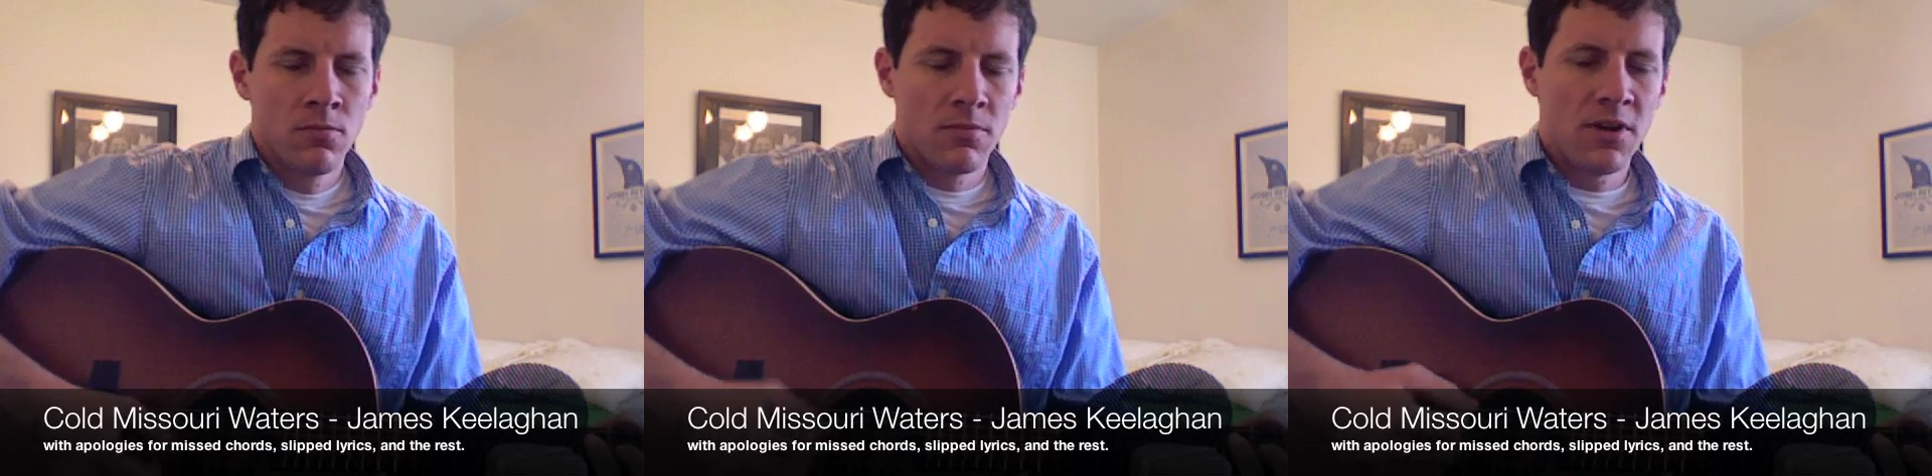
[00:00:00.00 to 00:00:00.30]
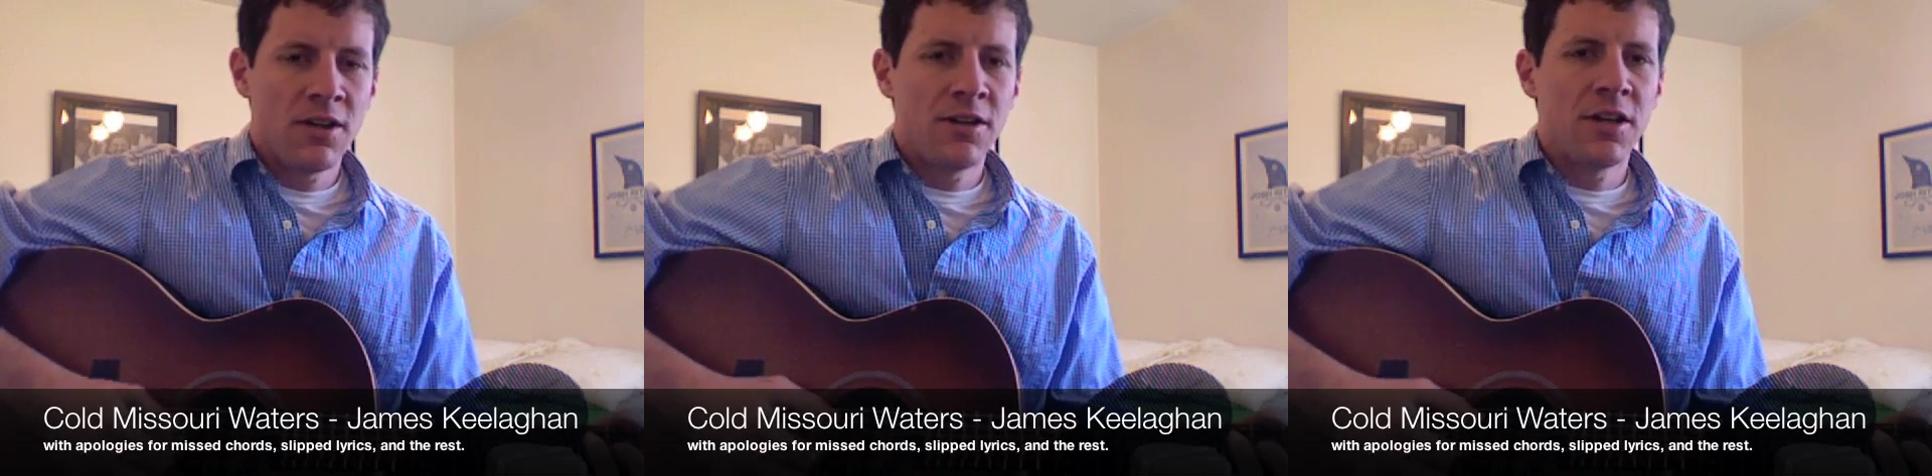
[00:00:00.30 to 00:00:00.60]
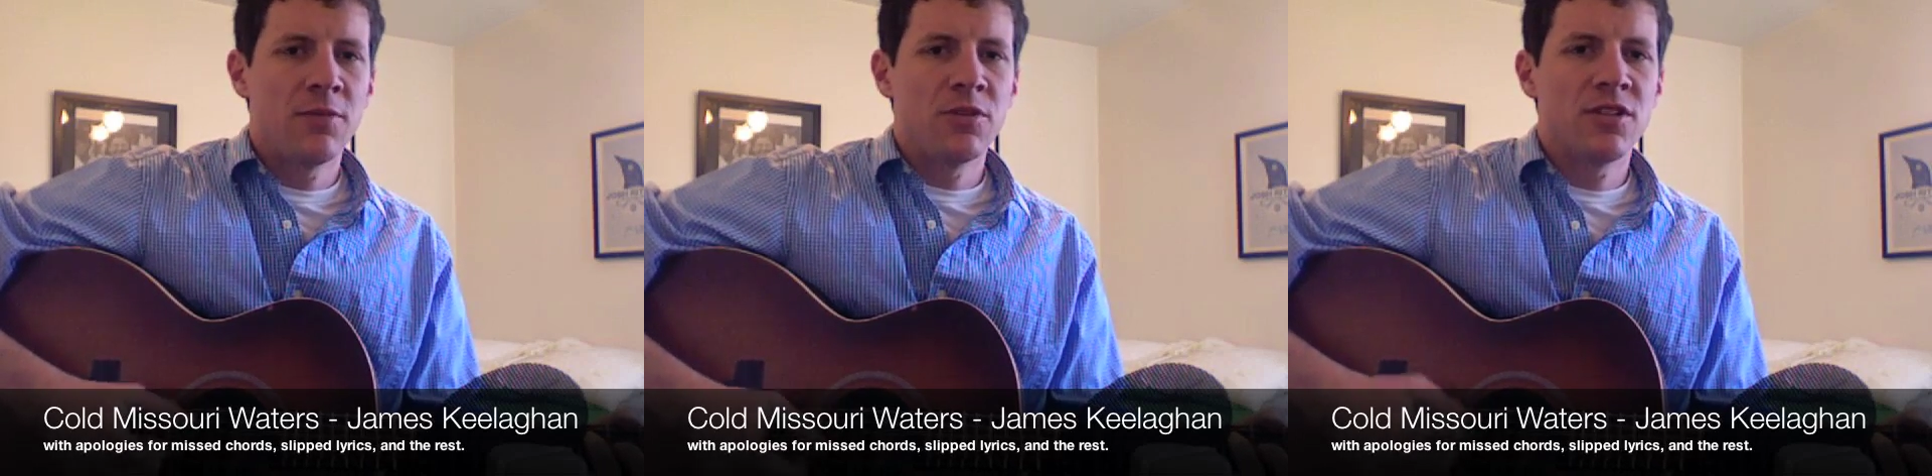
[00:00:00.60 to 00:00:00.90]
My
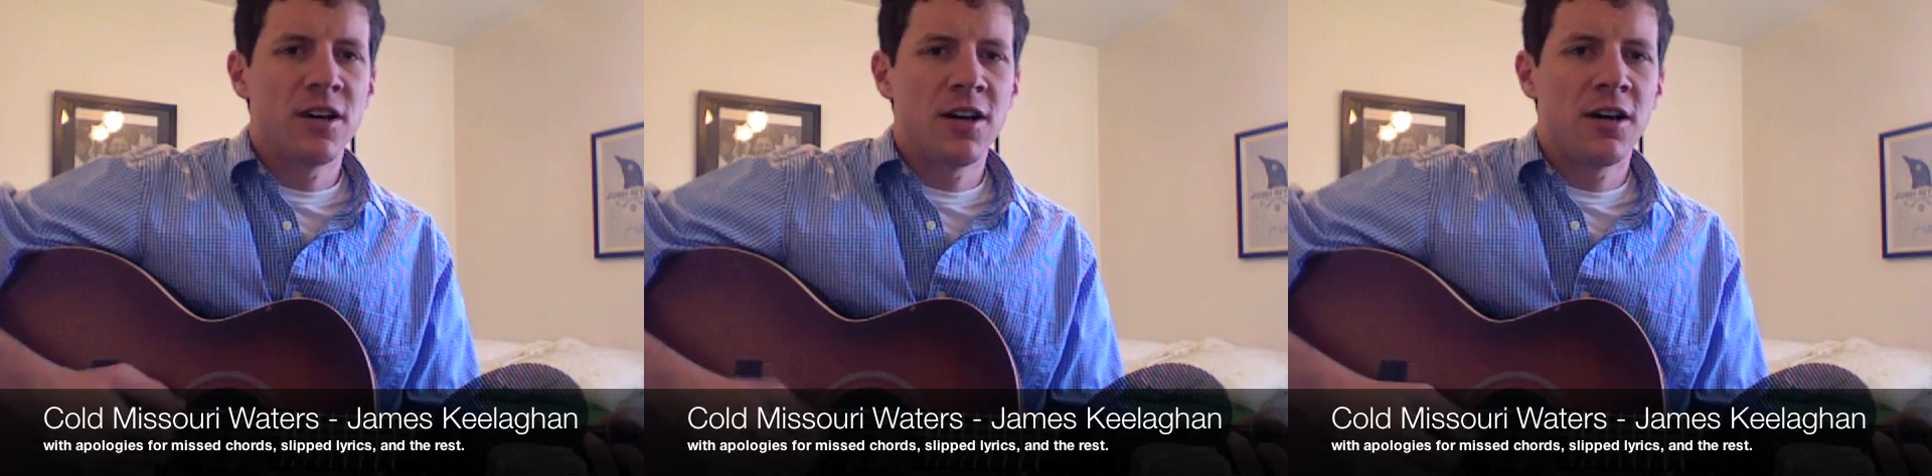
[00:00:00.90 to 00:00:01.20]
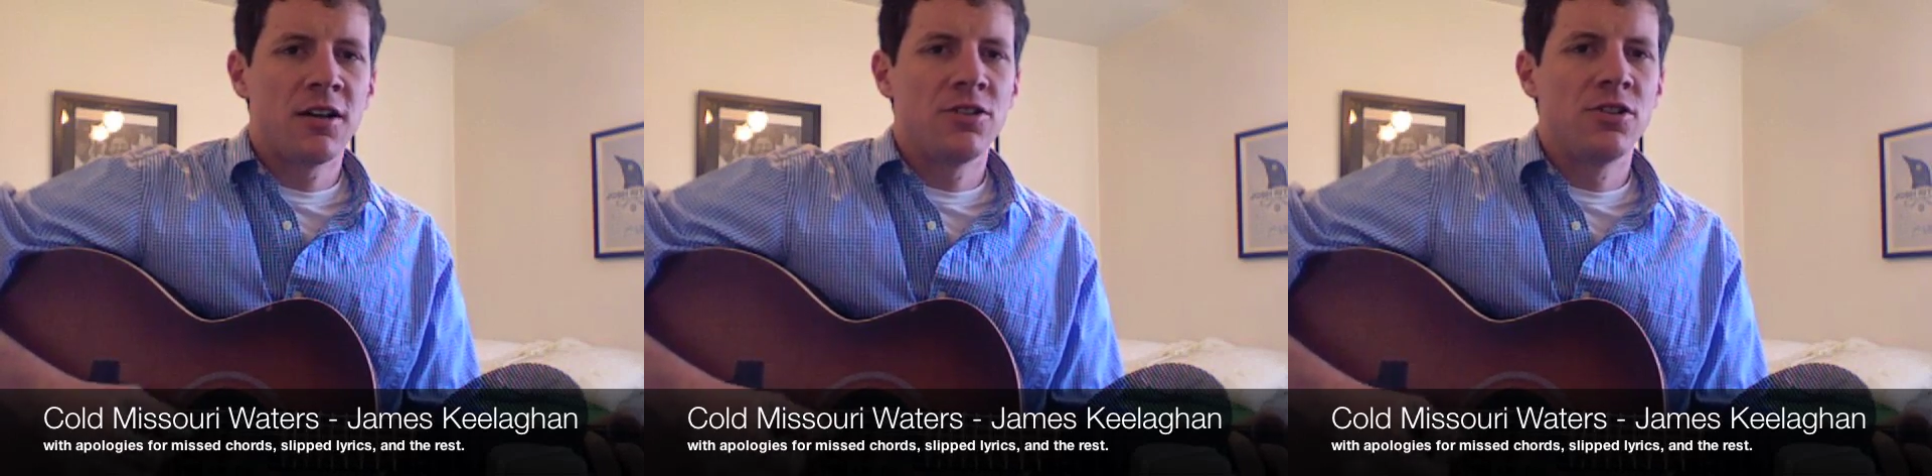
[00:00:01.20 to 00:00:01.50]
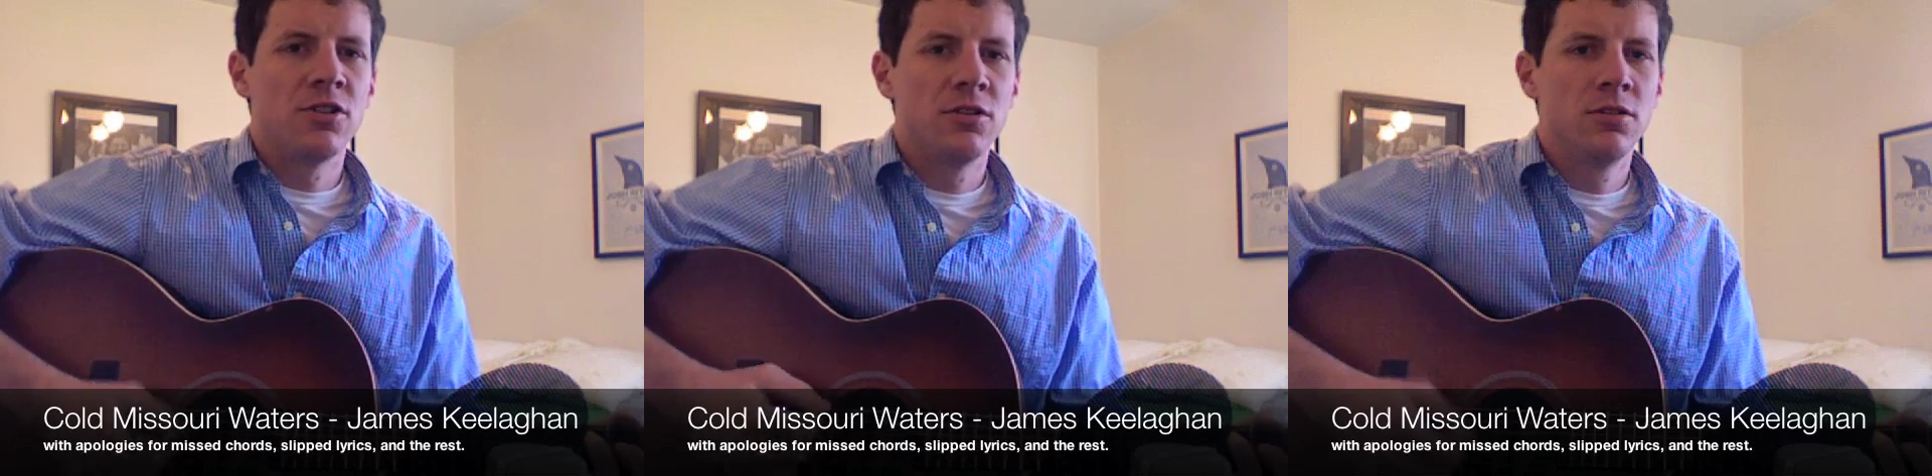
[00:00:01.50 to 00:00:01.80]
name is
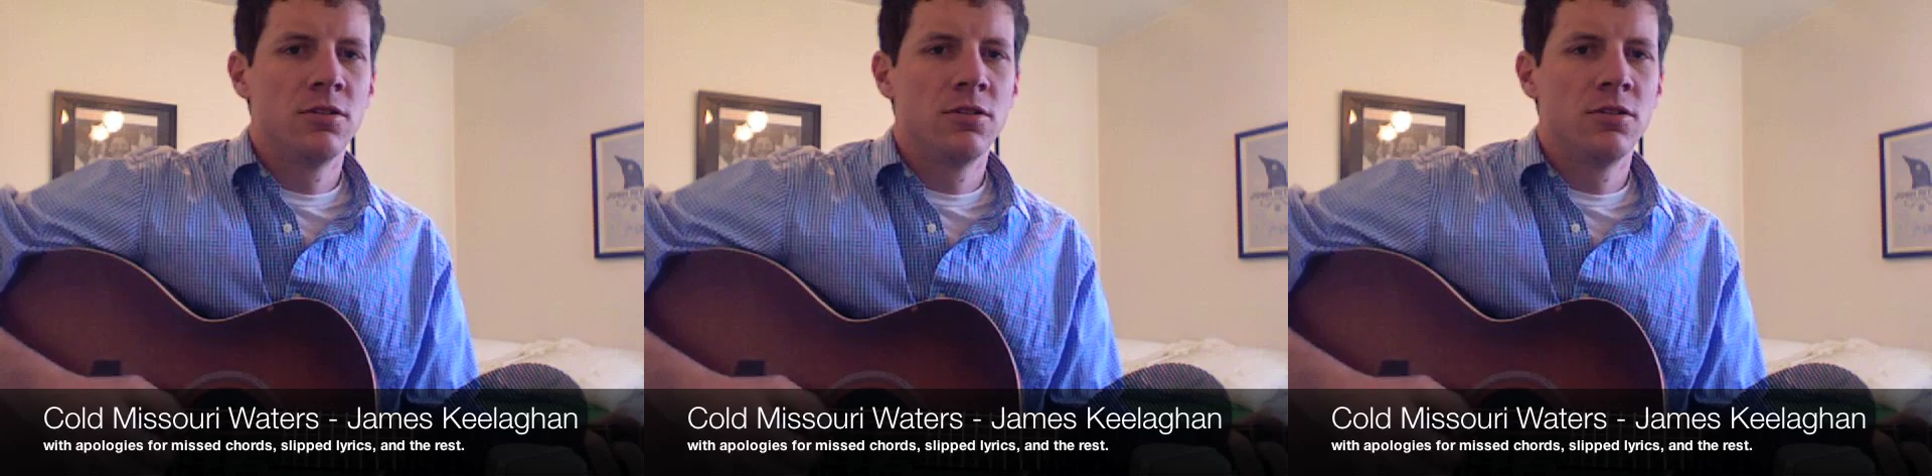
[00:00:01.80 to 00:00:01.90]
Dodge,